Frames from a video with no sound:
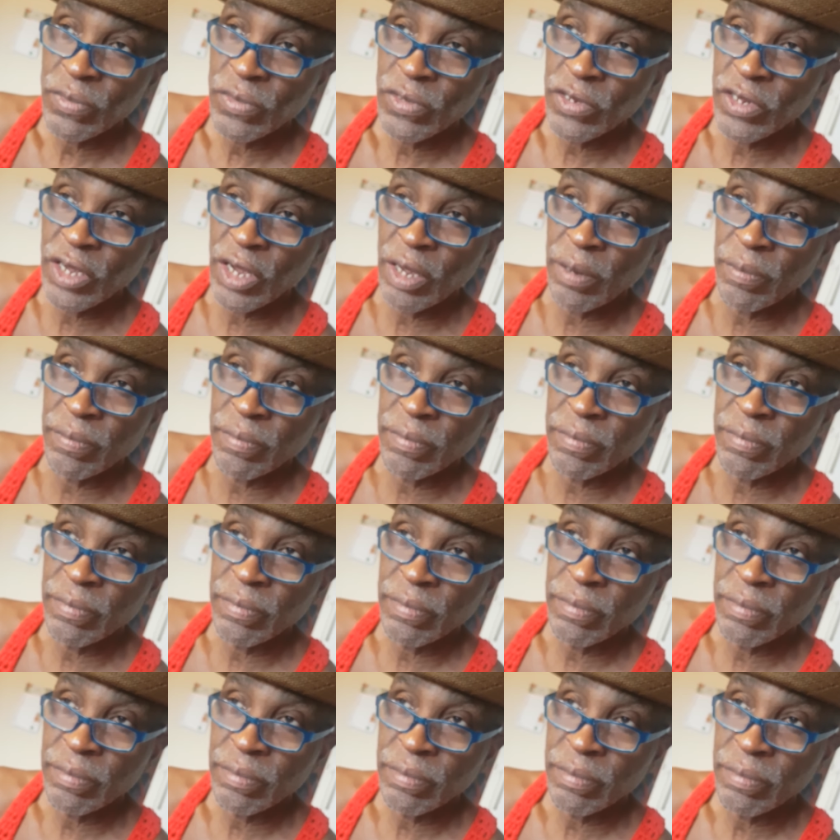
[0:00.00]
Yeah?
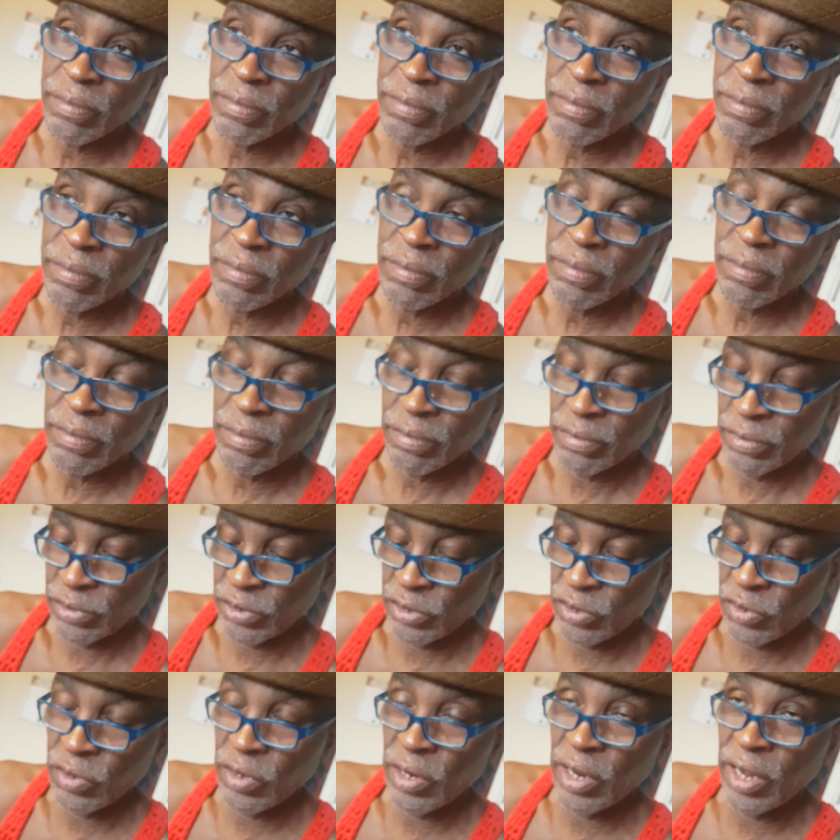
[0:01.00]

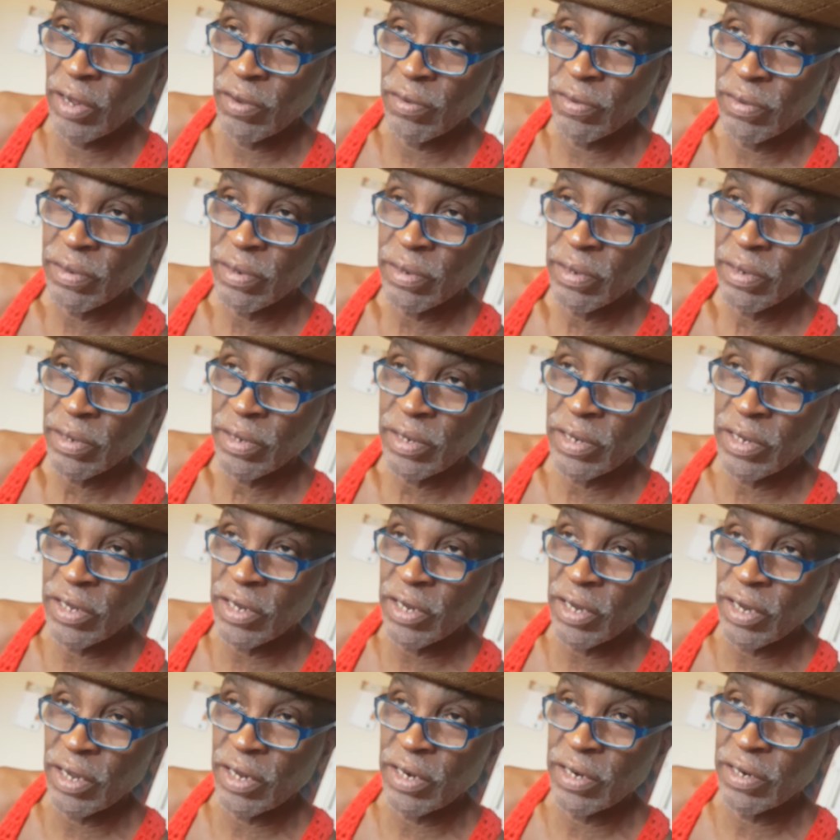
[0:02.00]
So now, he
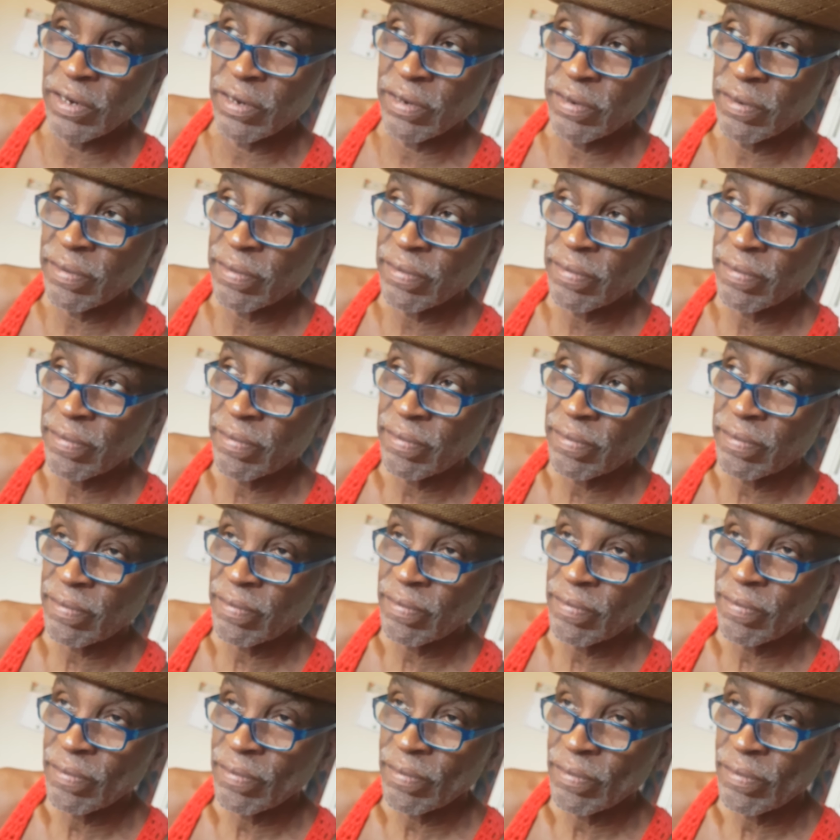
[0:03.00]
called her.
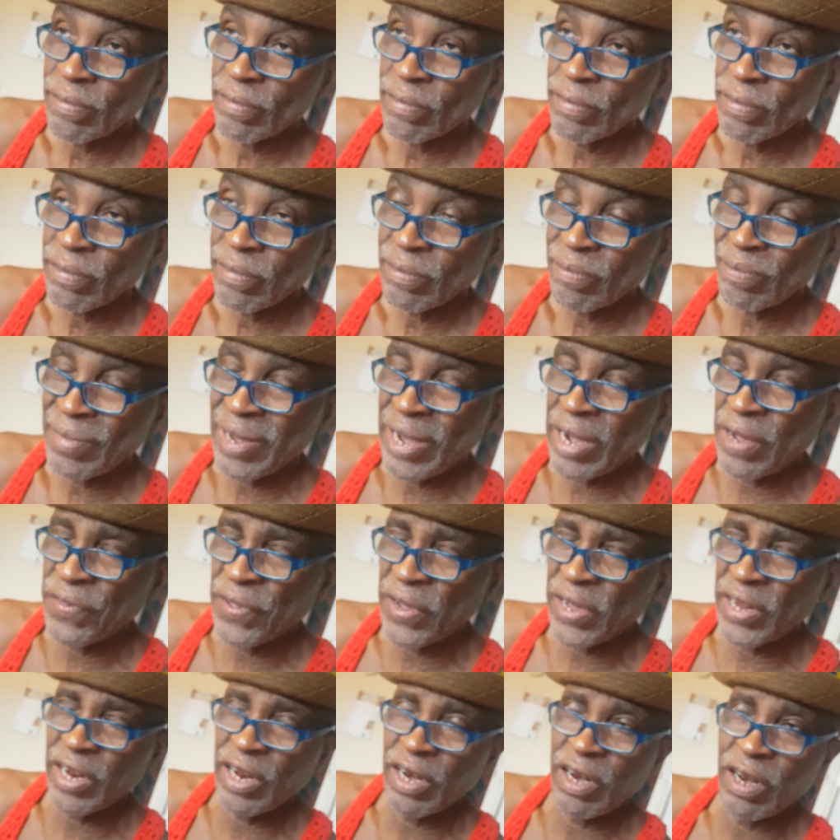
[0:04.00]
Mouse, I
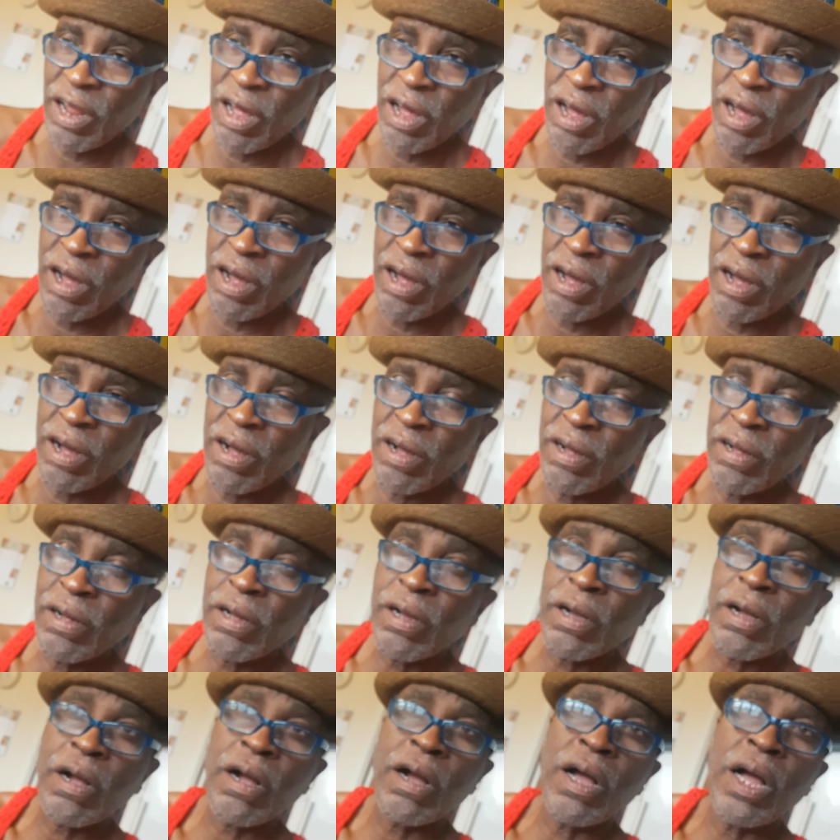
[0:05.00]
got a
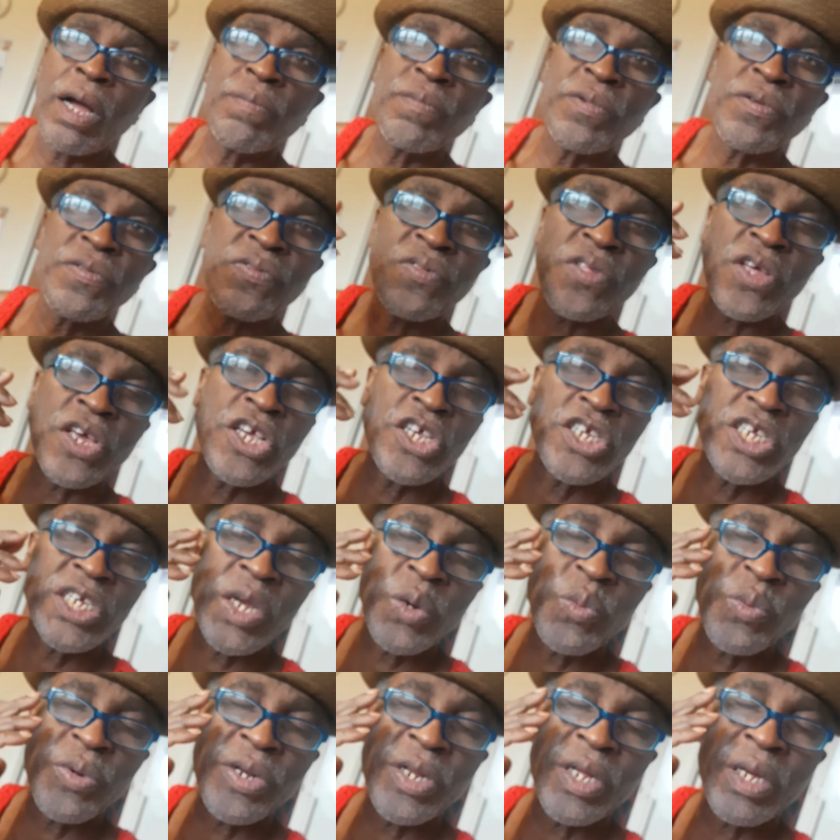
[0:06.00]
long
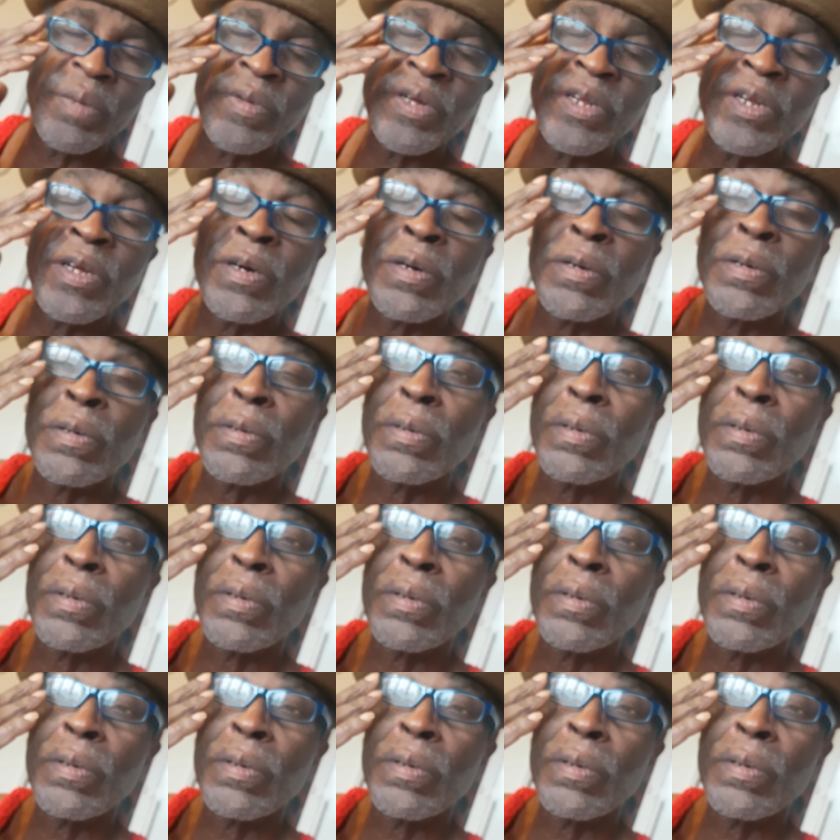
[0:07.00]
conversation with him, you know.